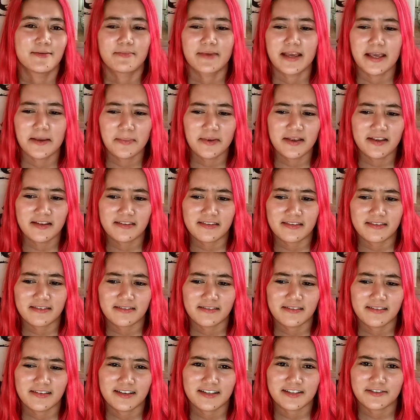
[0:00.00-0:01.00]
Maybe
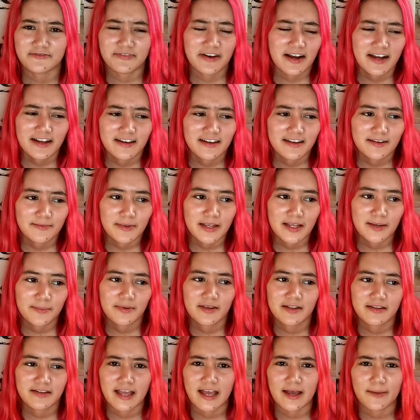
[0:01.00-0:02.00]
it's funny,
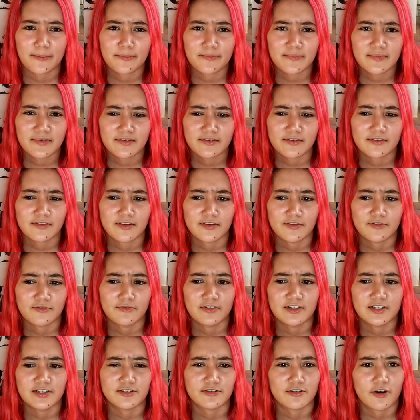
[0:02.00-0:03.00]
maybe it happened.
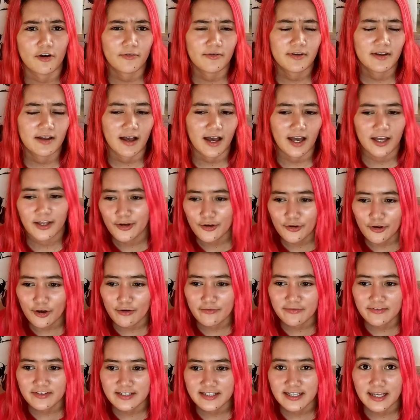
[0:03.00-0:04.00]
Sweet story. I don't know
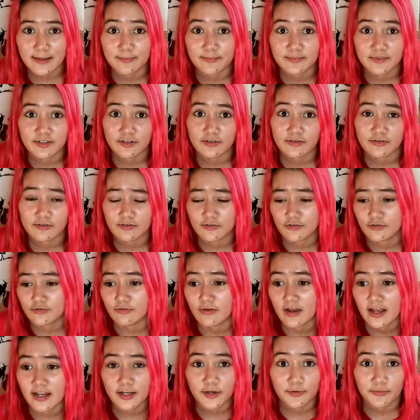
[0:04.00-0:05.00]
if this happened
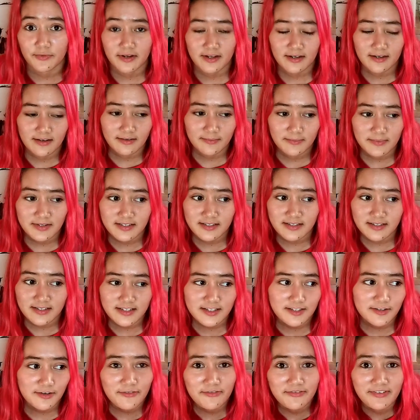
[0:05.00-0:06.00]
to anyone.
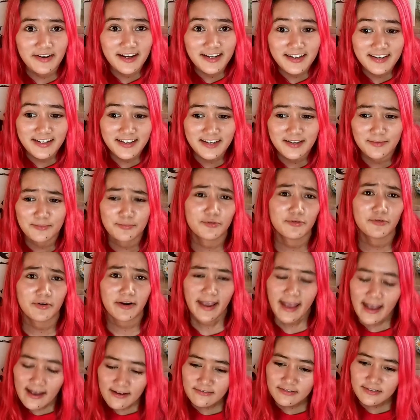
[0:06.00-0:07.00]
So funny, and poor
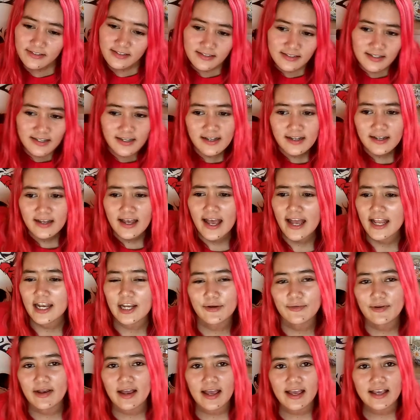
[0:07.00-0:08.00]
Kevin.
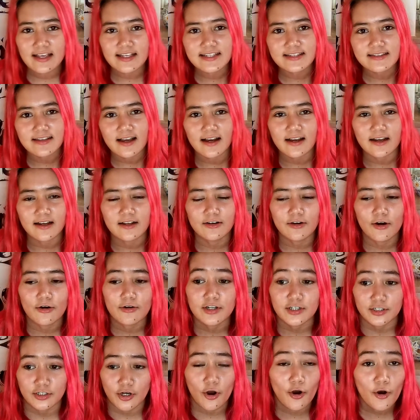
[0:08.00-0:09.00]
Anyway, he's stuck
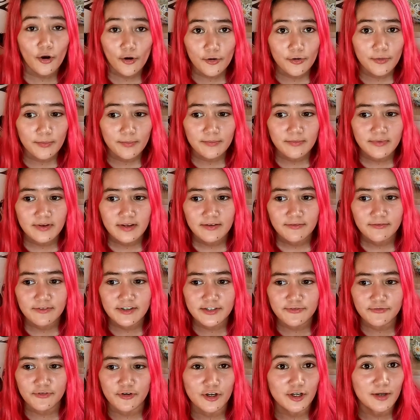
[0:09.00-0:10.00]
alone at home,
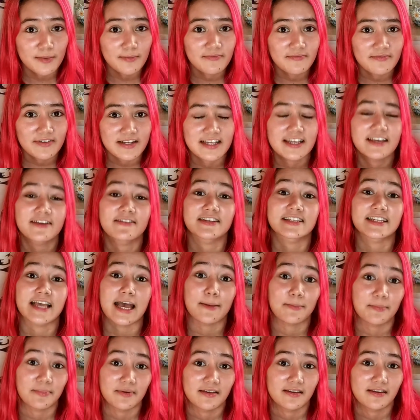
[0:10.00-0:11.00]
which for him, he was
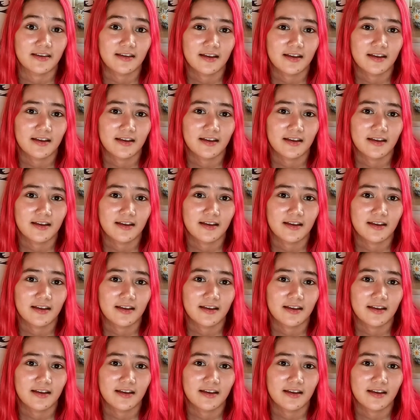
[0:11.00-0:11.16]
happy.